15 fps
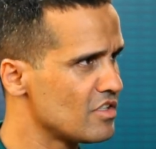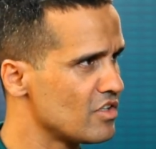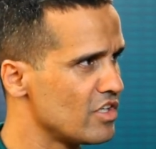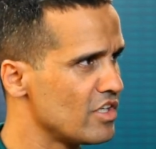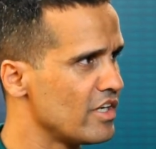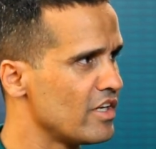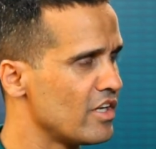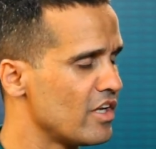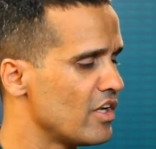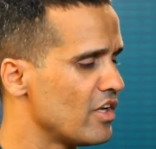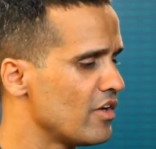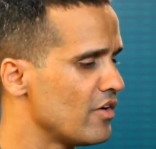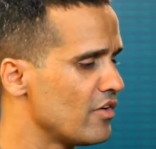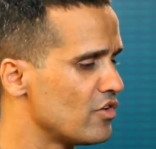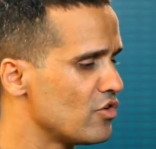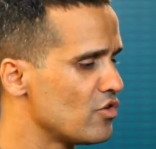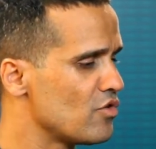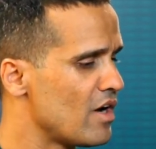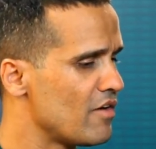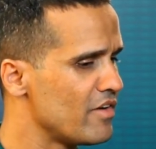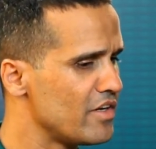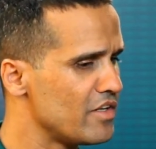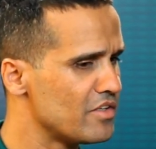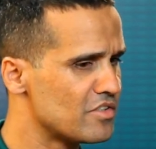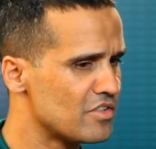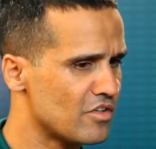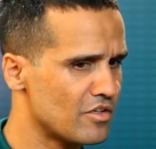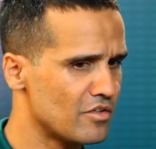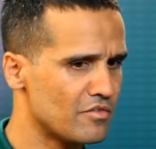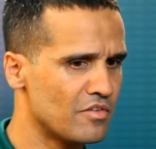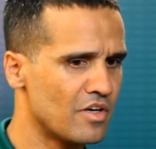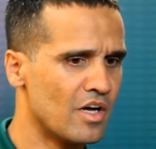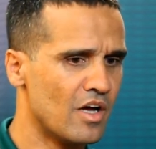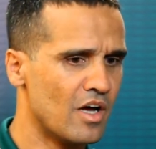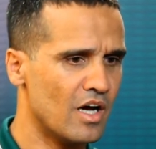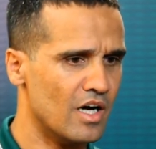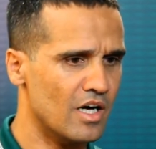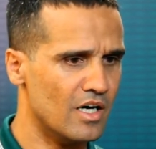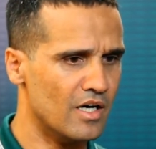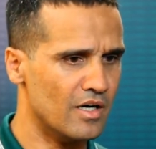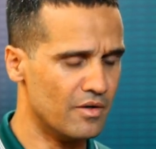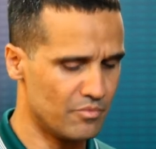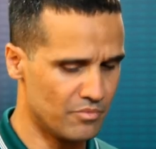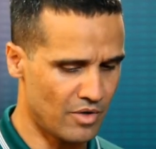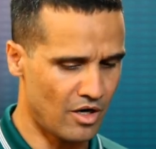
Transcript: And the, the, do you have any sort of, uh,